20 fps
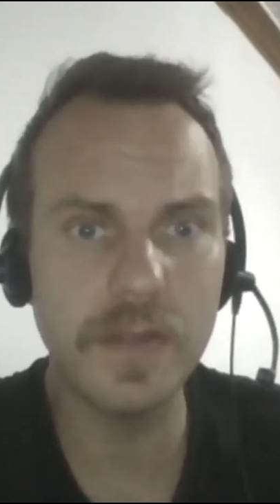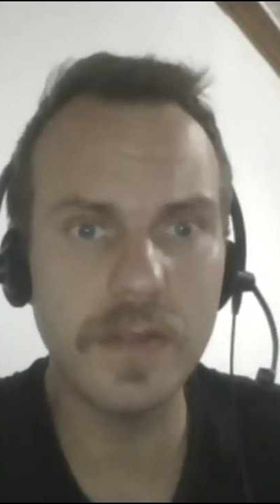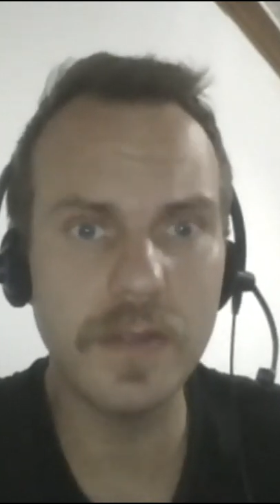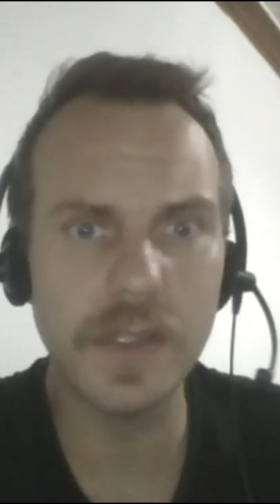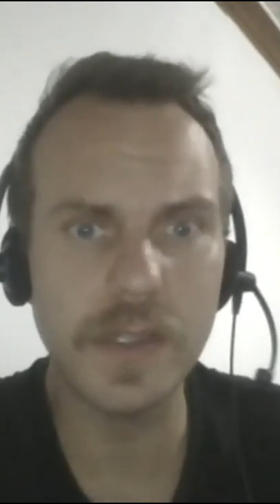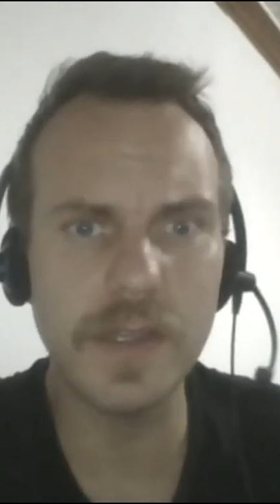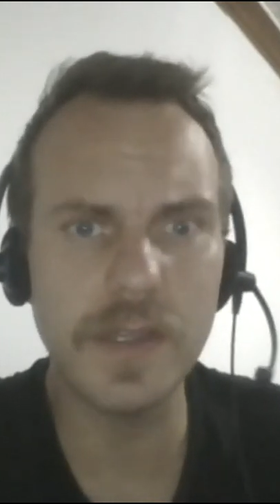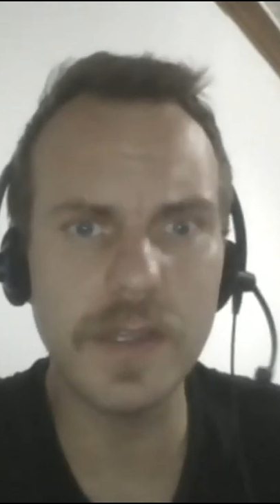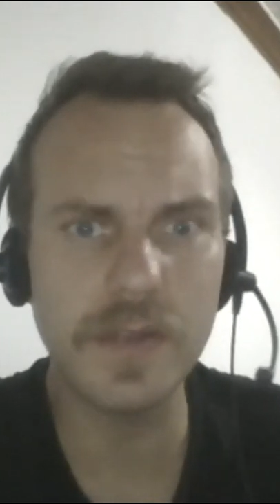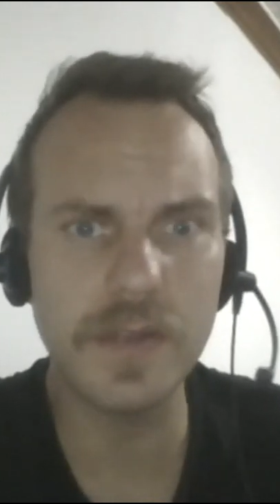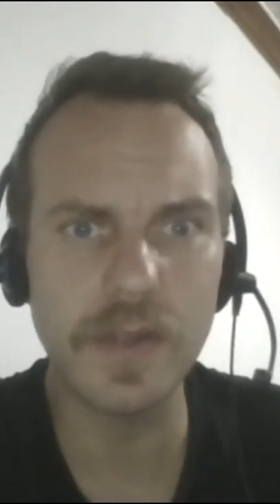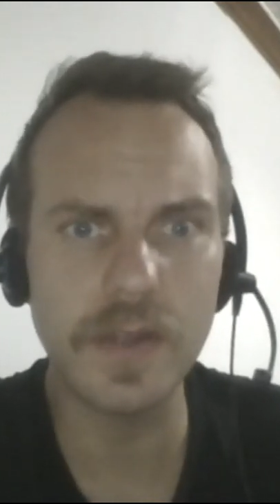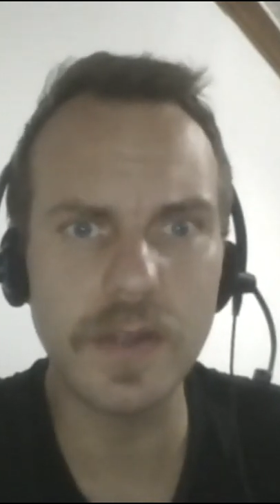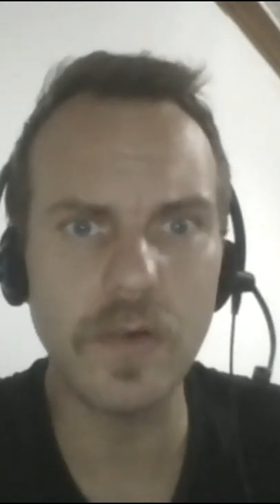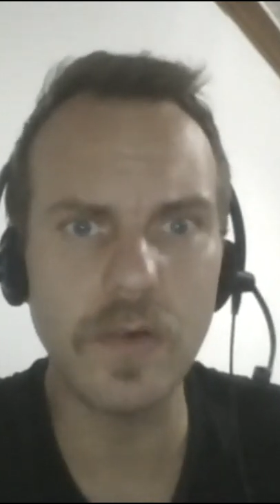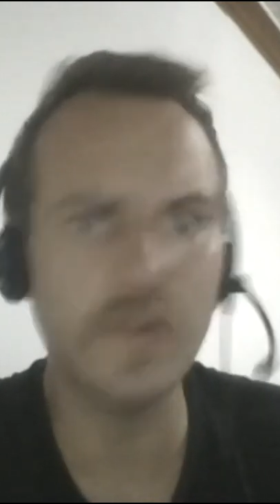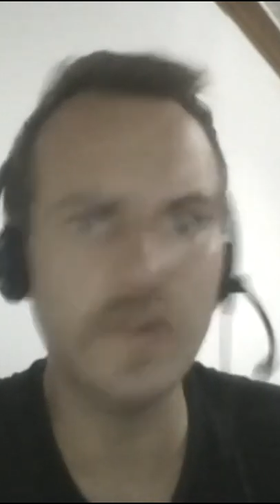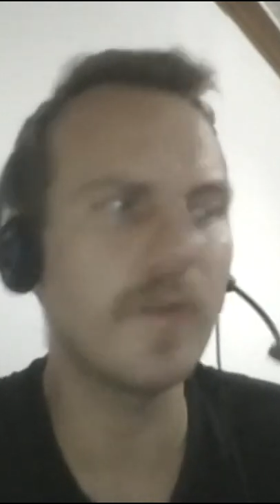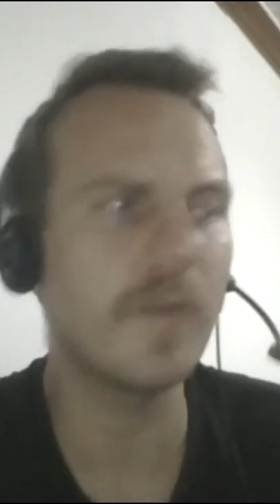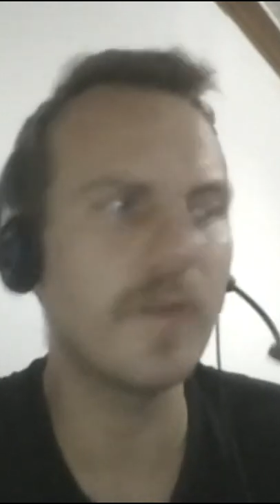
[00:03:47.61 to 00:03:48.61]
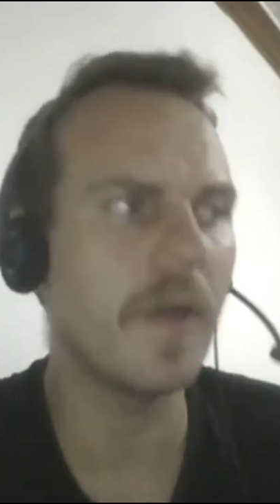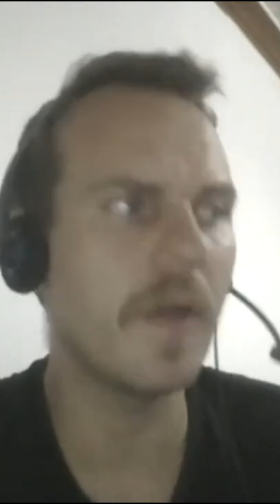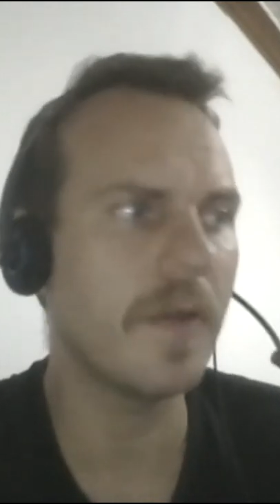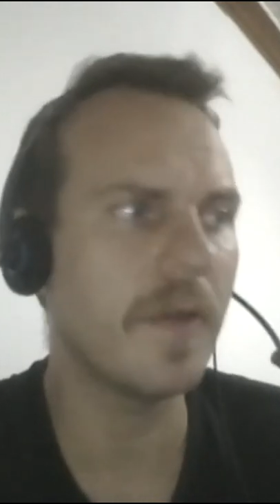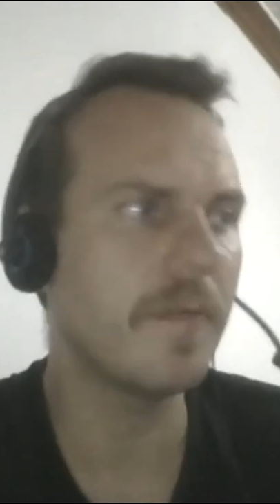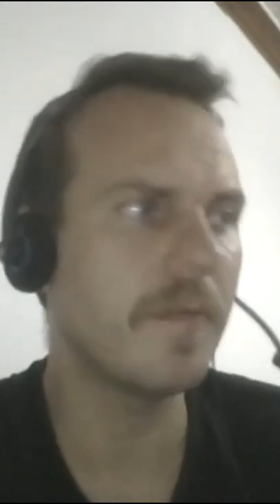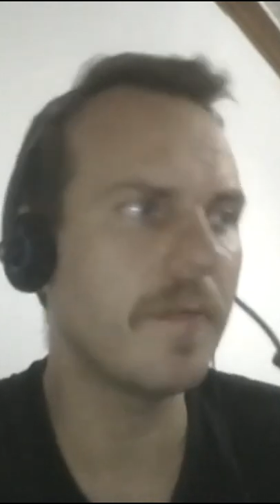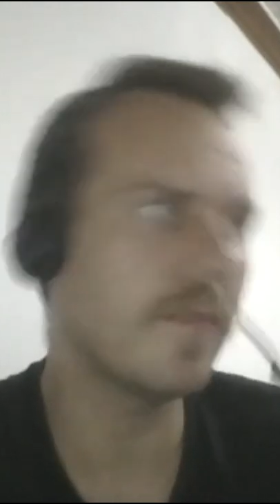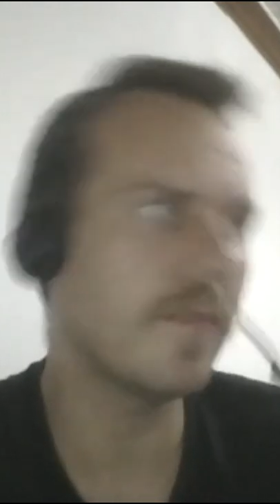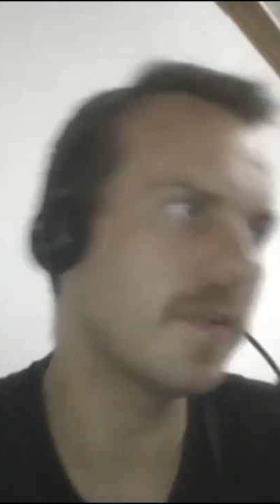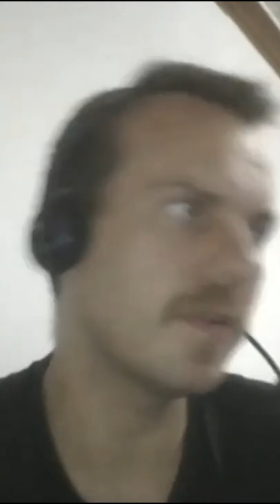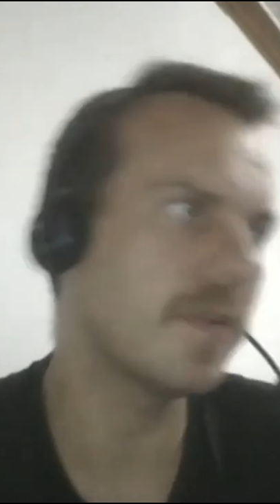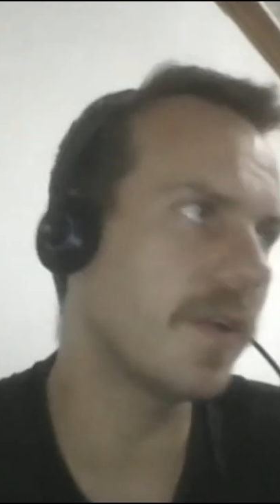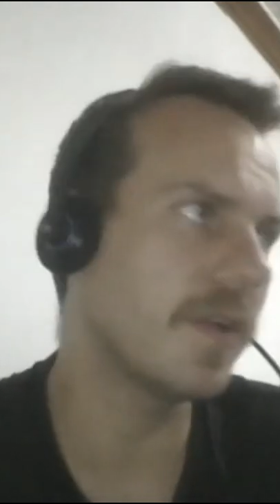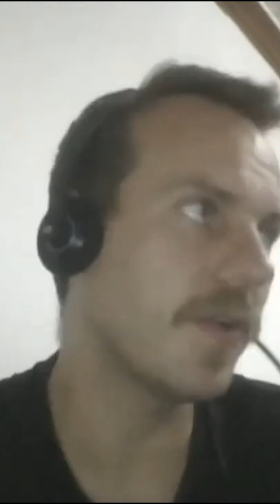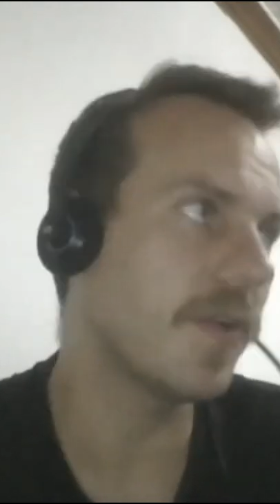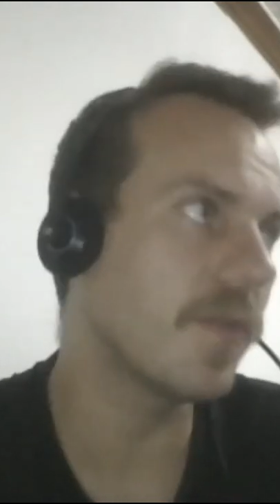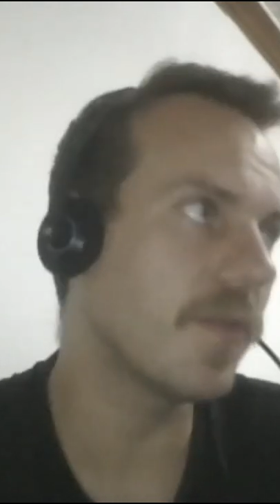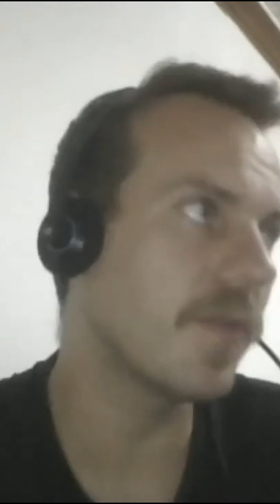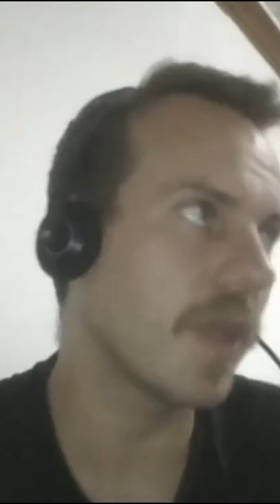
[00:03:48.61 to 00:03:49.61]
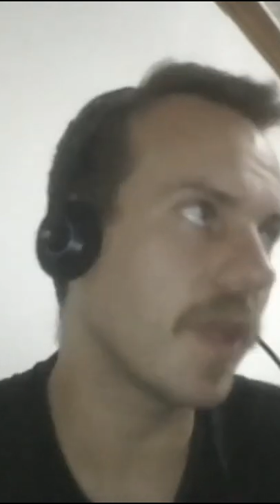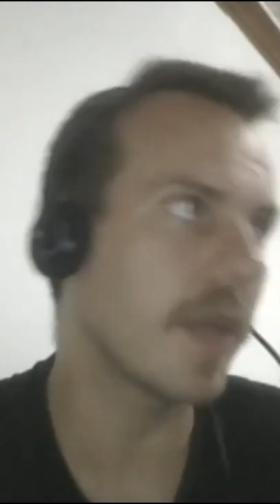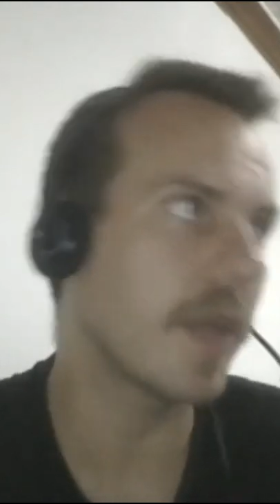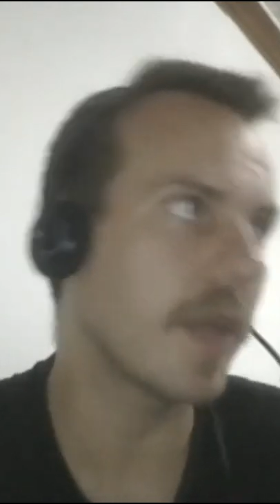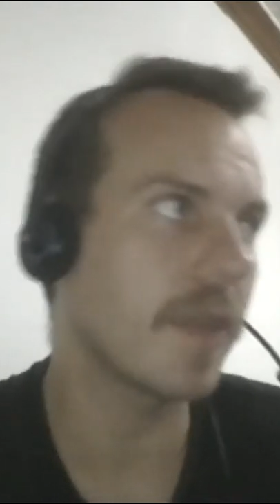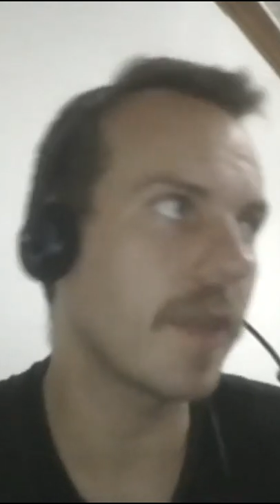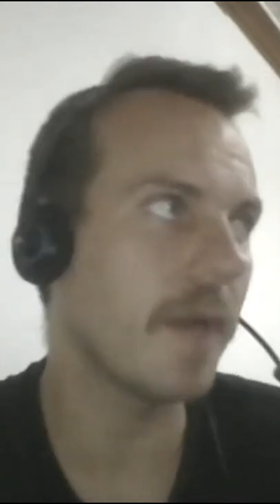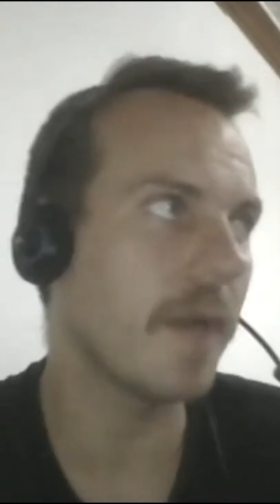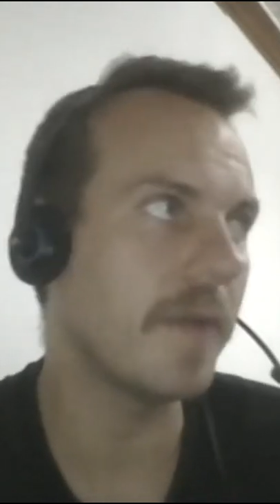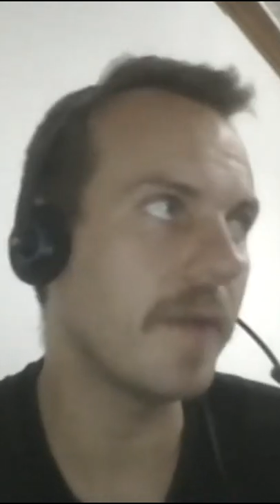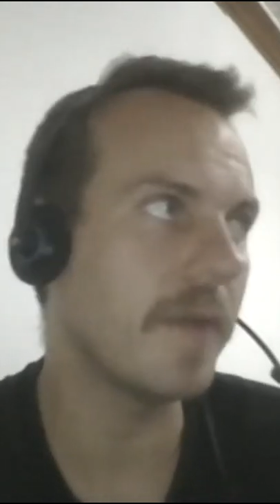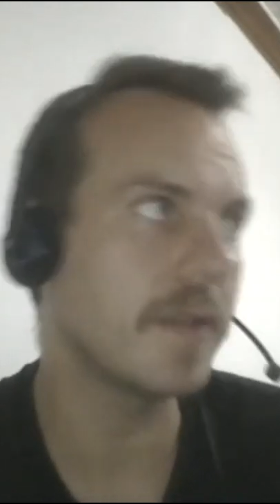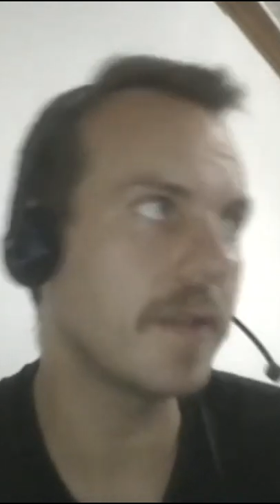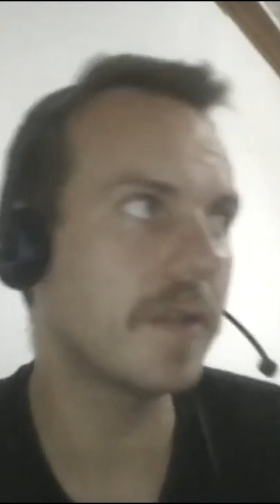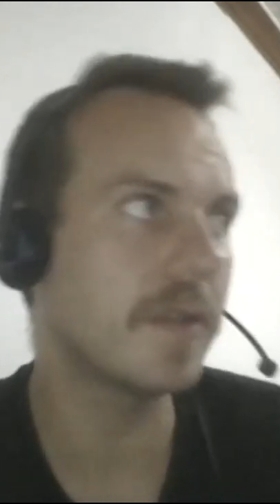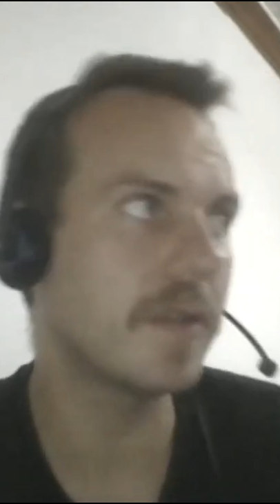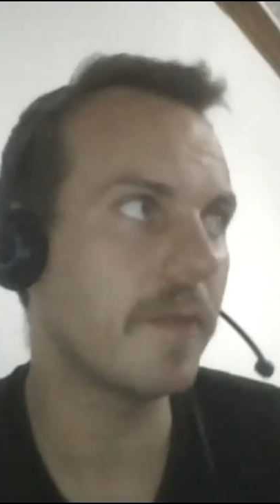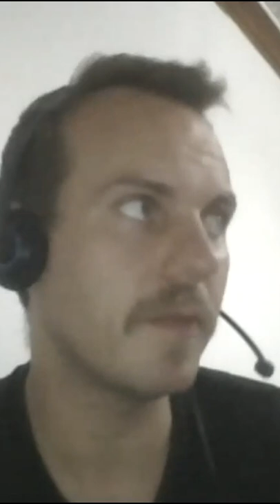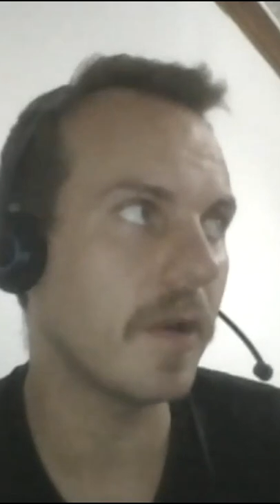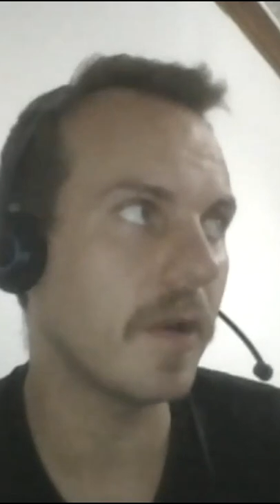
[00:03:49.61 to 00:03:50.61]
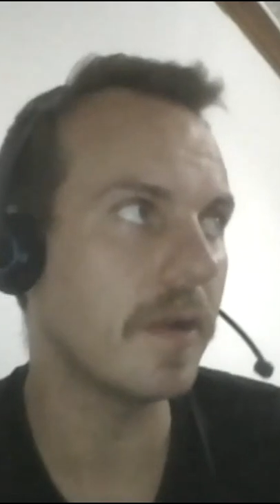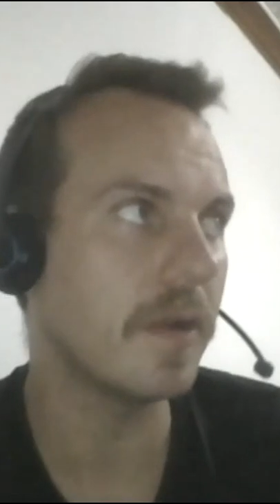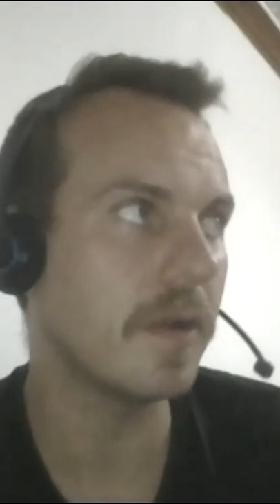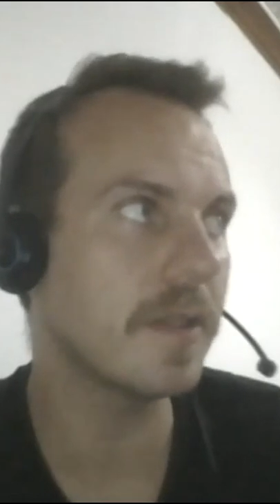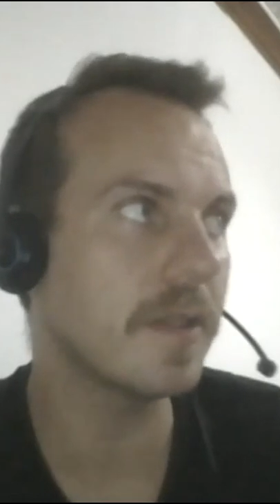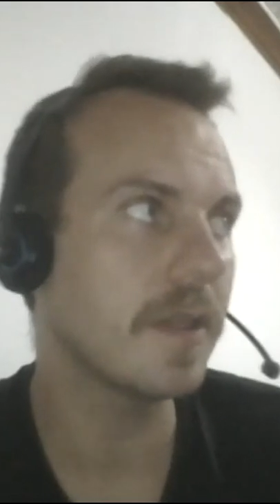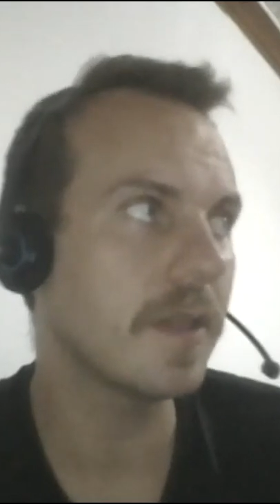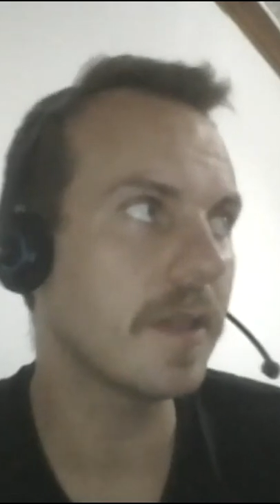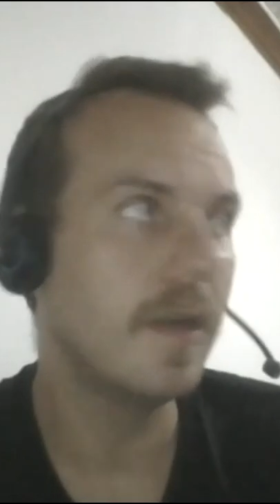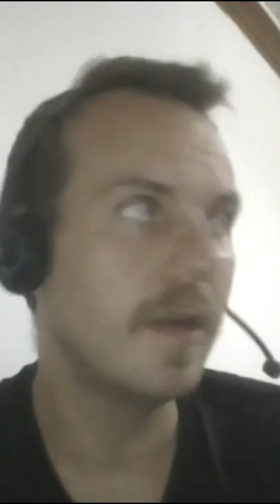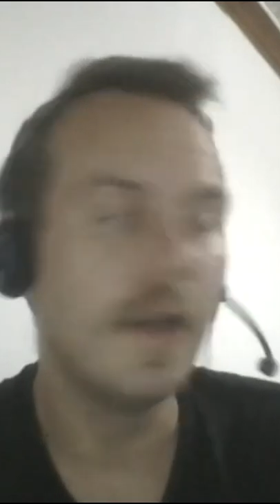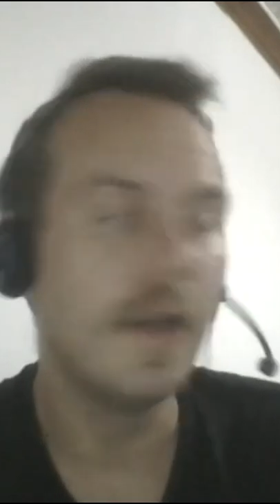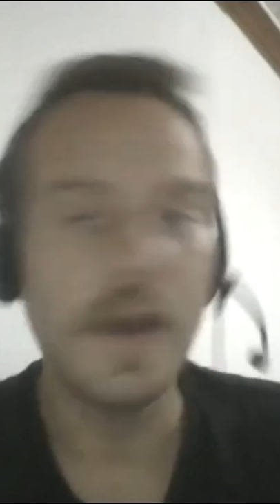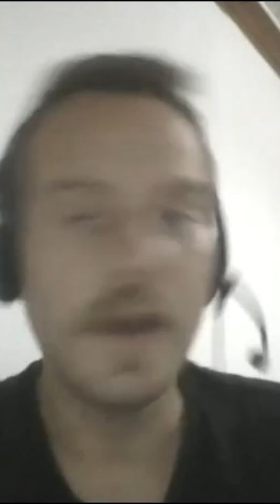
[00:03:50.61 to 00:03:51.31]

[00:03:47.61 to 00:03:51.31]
Just use the colder weather, which I don't like that much, to be honest.